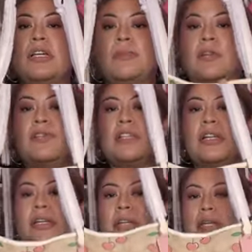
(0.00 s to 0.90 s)
up, it looks
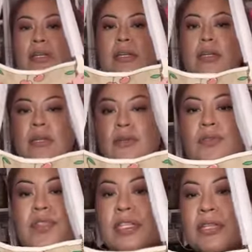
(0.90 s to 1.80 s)
kind of like you
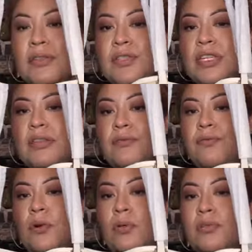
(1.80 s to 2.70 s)
see, you see the
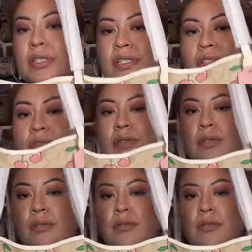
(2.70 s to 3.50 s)
fold? It's just...